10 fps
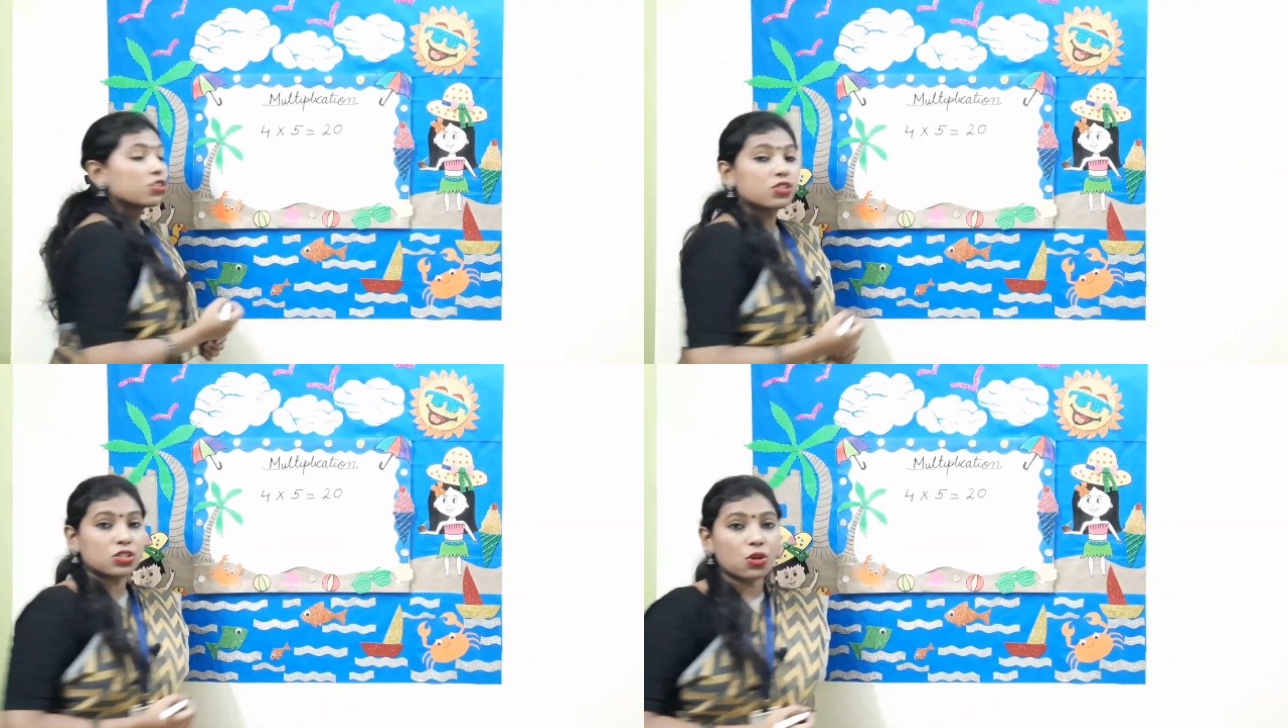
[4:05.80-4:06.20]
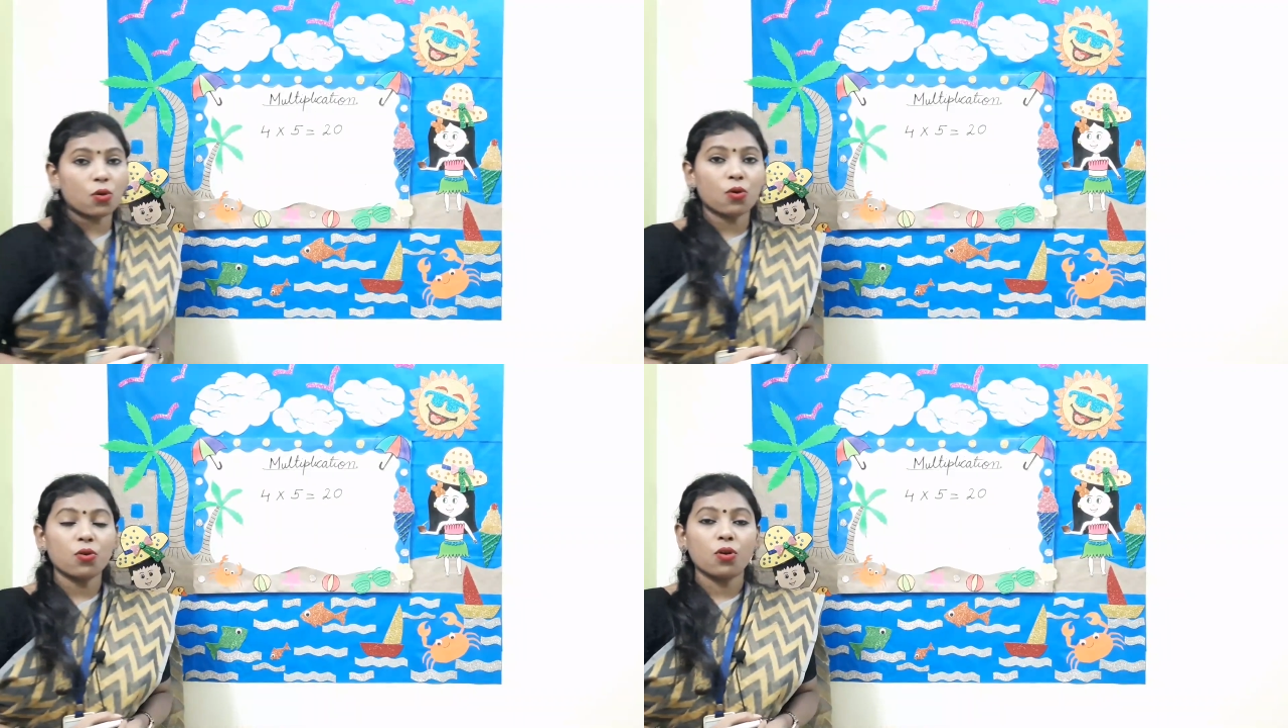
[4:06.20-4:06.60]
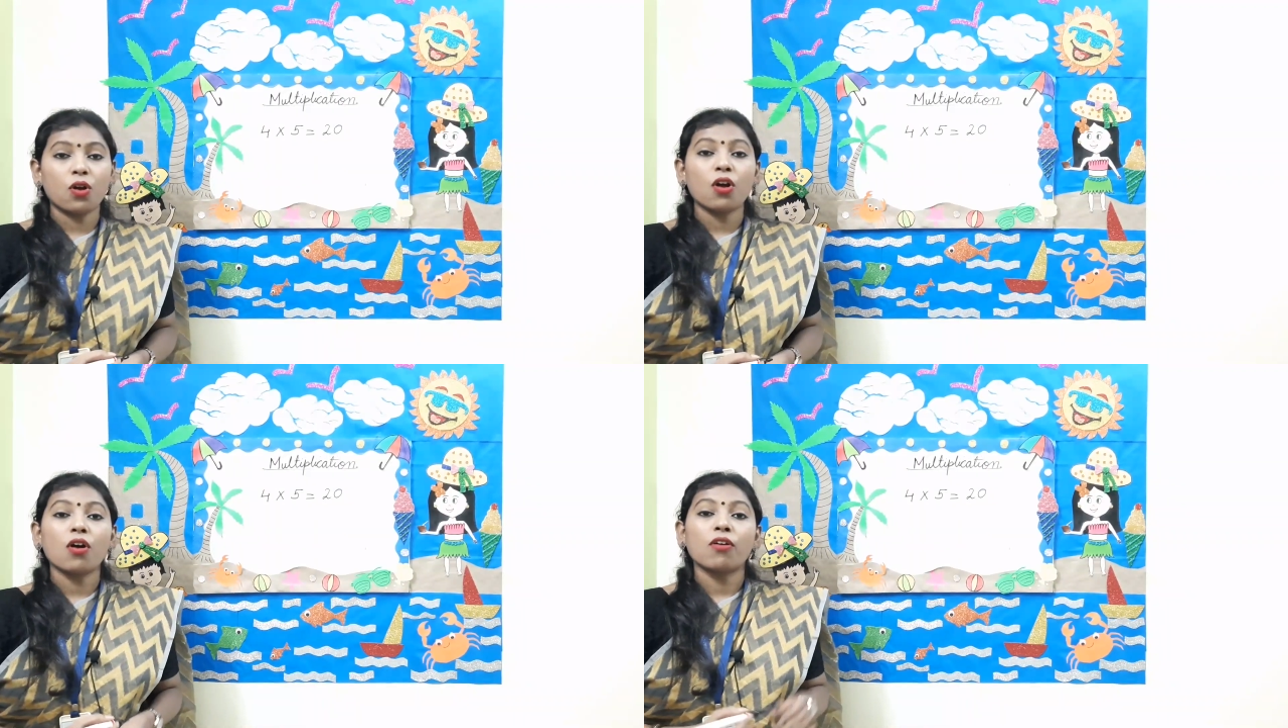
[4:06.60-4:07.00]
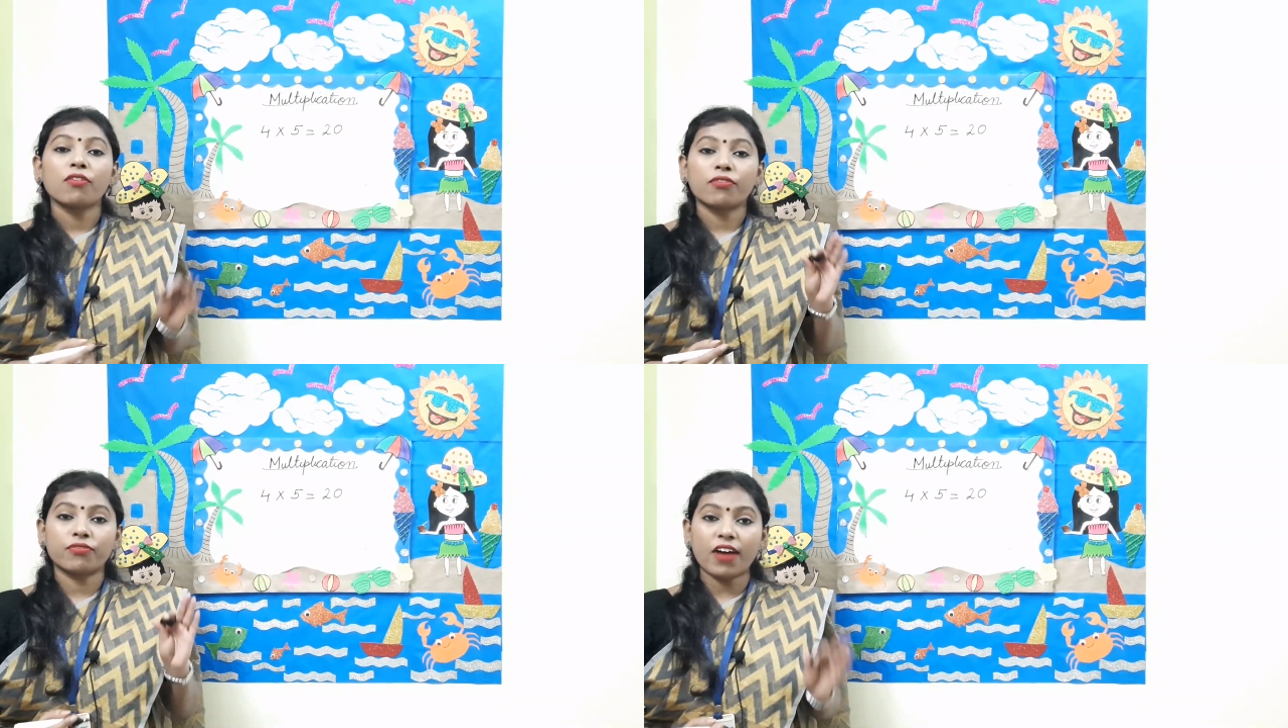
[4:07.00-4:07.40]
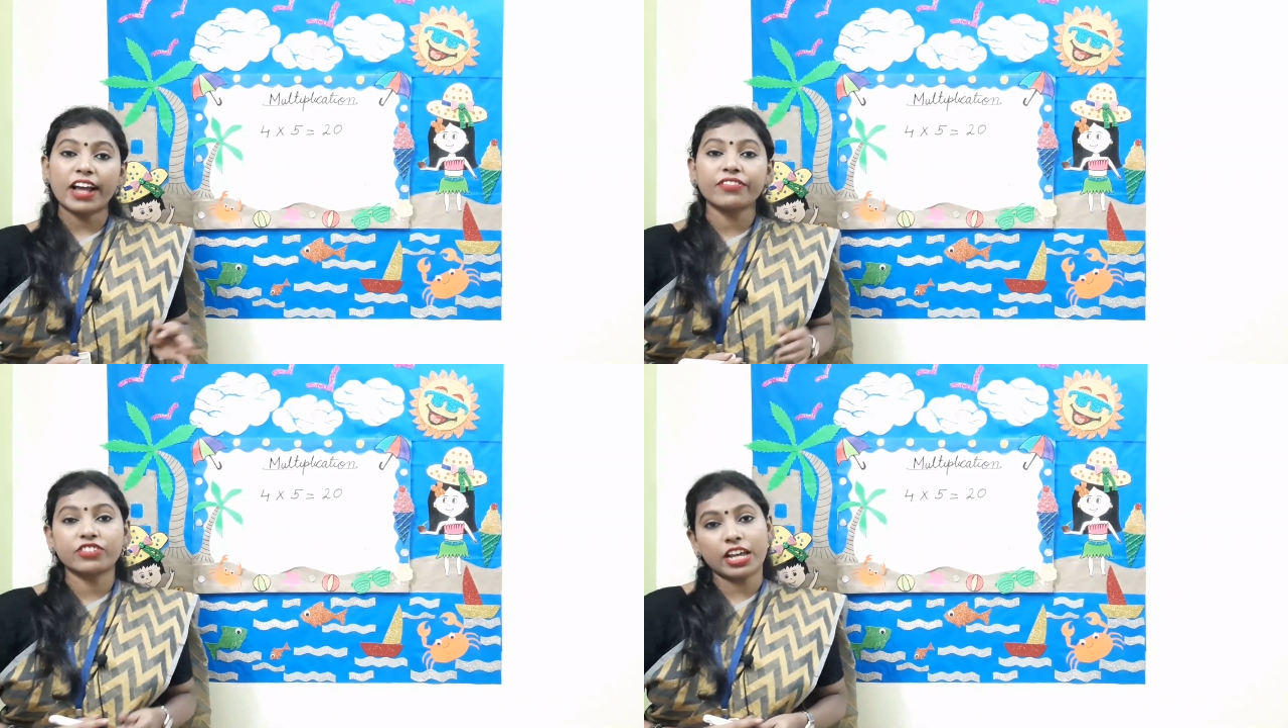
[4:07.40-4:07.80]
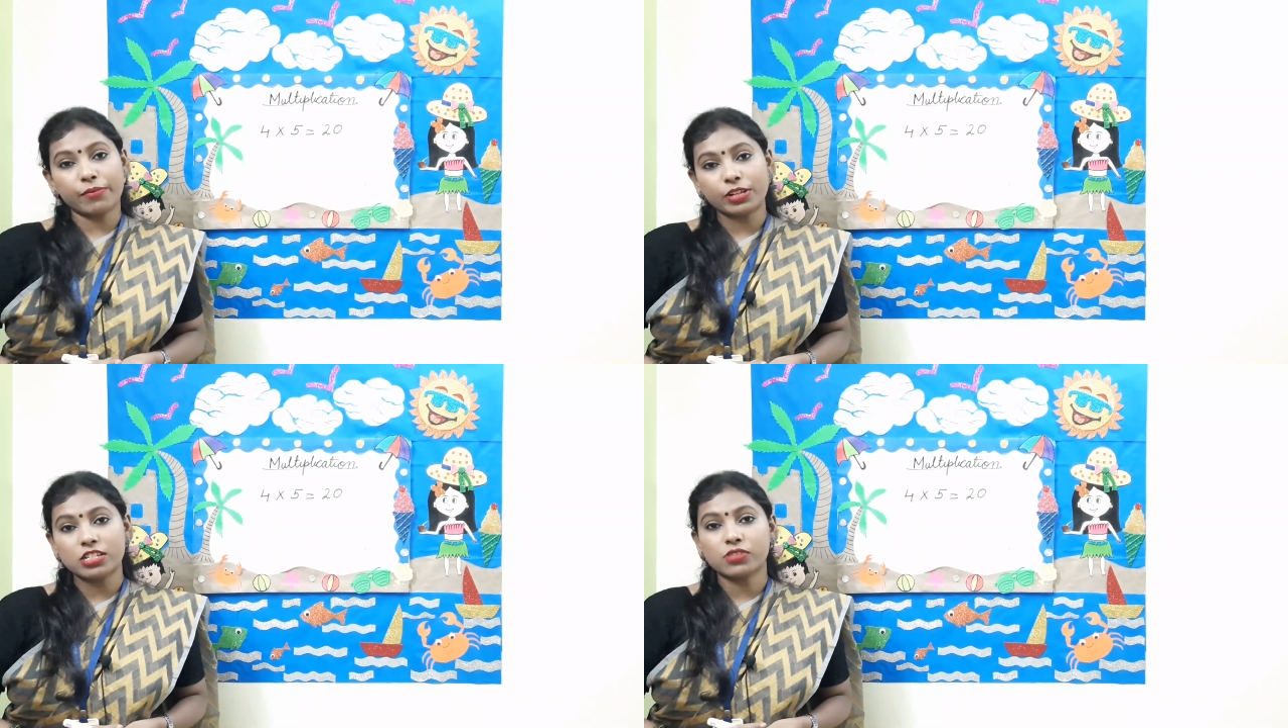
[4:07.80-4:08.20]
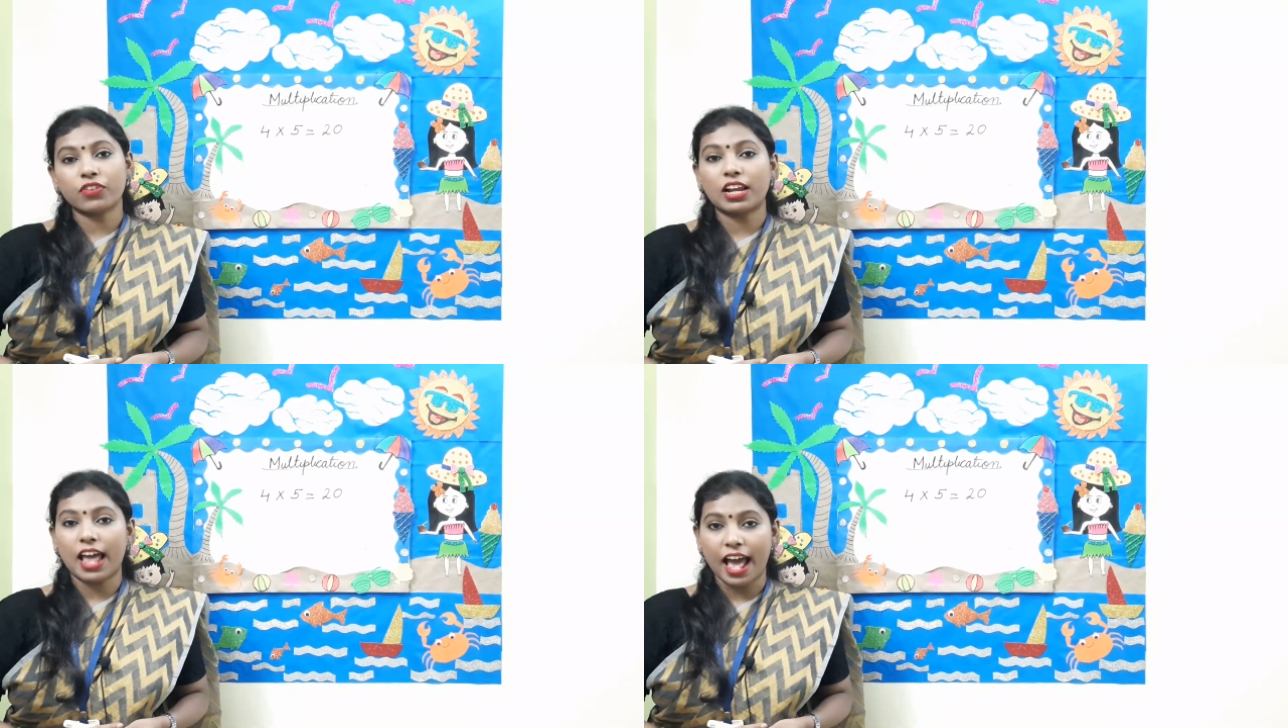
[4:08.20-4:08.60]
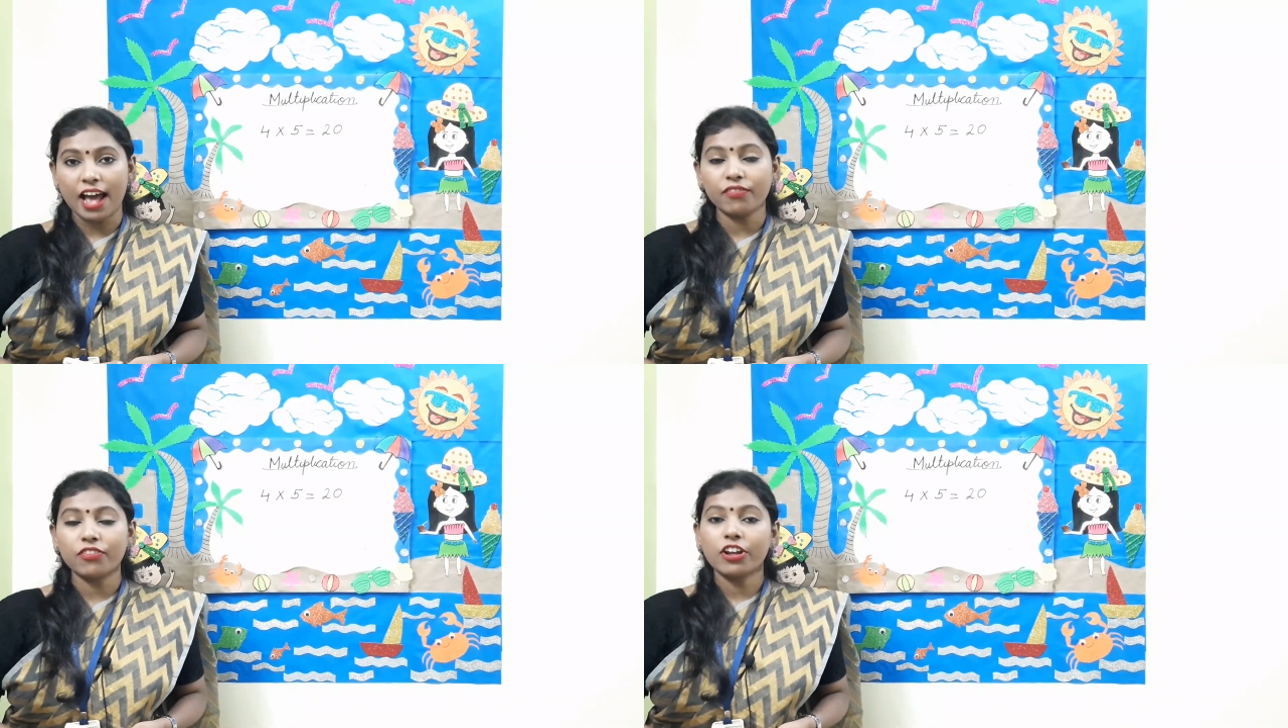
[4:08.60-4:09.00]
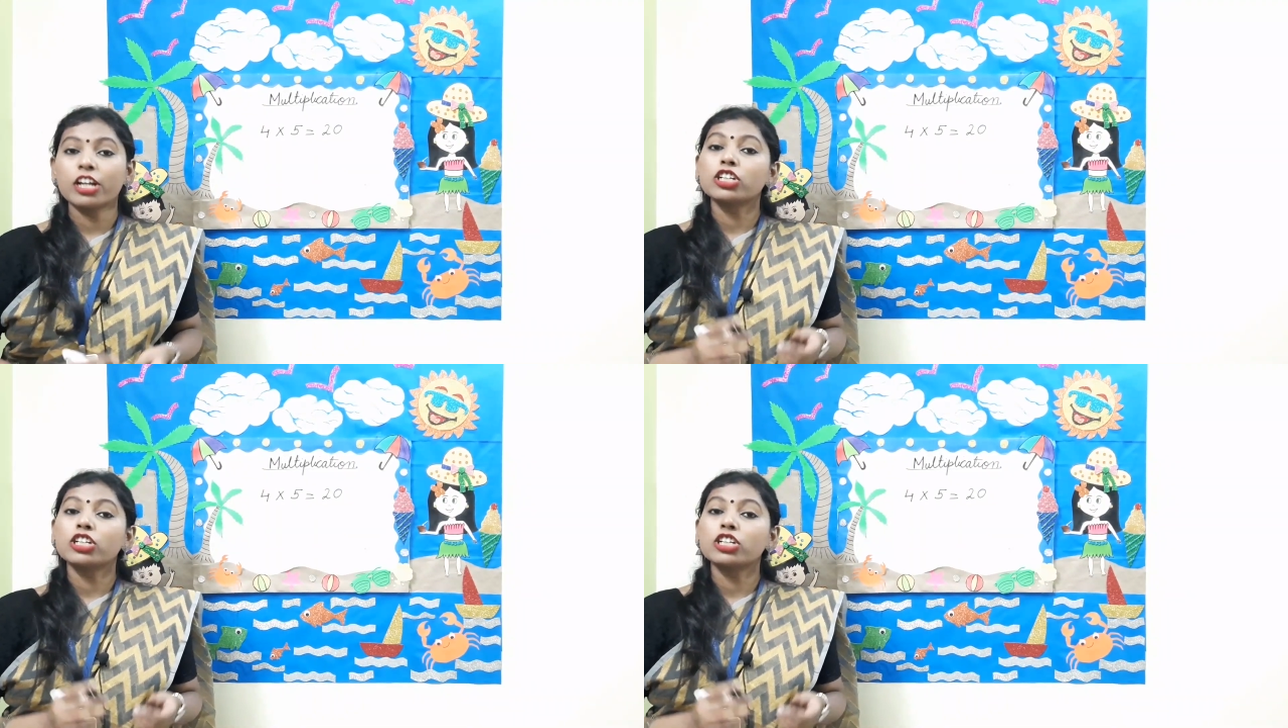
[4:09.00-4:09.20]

So, 5 tables will have